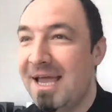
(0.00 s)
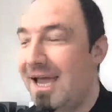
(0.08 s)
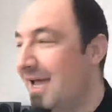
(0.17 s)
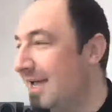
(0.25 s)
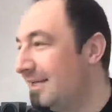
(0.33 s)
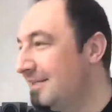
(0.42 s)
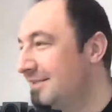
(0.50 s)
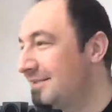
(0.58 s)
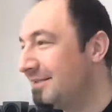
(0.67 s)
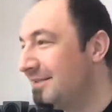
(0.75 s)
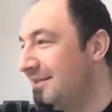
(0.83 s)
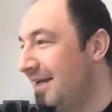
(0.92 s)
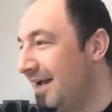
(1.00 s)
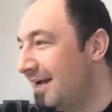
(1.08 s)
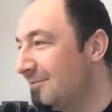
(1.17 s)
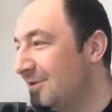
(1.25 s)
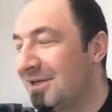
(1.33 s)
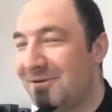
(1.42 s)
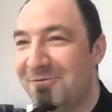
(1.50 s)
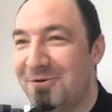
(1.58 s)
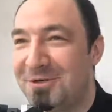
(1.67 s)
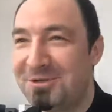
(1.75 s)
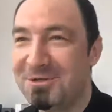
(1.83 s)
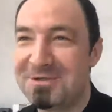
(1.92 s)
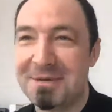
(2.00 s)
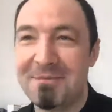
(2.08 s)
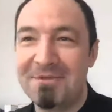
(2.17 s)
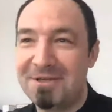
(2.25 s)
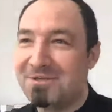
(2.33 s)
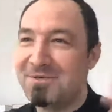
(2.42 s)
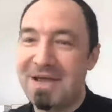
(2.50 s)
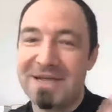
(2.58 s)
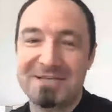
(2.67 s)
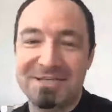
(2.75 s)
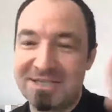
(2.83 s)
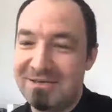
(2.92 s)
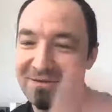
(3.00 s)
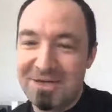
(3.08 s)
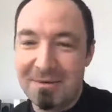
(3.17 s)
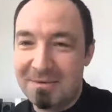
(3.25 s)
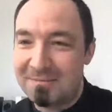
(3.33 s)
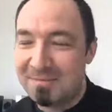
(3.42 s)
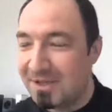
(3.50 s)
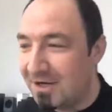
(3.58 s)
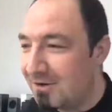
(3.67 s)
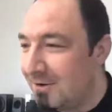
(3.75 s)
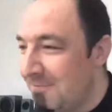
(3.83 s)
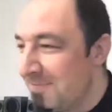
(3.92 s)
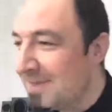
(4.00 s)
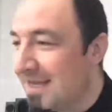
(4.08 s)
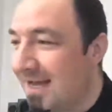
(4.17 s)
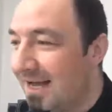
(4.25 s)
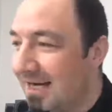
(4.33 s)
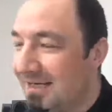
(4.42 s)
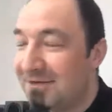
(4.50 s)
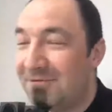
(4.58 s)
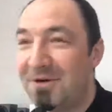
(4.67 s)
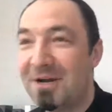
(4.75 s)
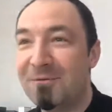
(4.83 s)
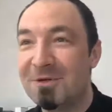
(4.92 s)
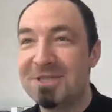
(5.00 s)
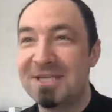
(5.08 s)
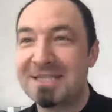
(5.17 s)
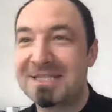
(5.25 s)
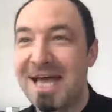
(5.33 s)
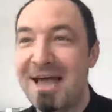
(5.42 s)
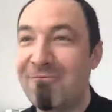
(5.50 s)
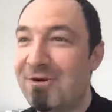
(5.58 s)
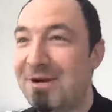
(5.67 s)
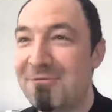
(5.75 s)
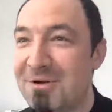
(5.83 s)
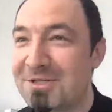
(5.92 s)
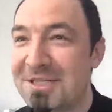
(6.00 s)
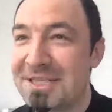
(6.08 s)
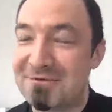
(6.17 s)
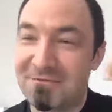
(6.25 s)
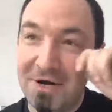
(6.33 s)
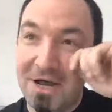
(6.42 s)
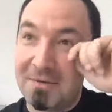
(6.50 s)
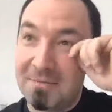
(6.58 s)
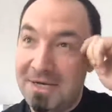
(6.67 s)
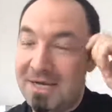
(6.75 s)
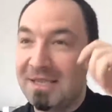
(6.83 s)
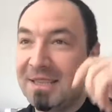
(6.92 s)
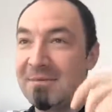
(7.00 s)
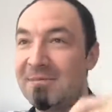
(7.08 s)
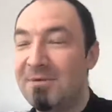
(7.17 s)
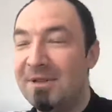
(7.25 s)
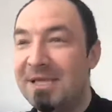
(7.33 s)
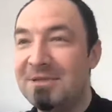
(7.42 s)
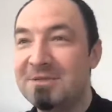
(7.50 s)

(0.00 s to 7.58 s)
And yeah, I'm looking forward to some of the interactions. Leave a comment below if you're not watching this live, where you're watching this from. That'd be really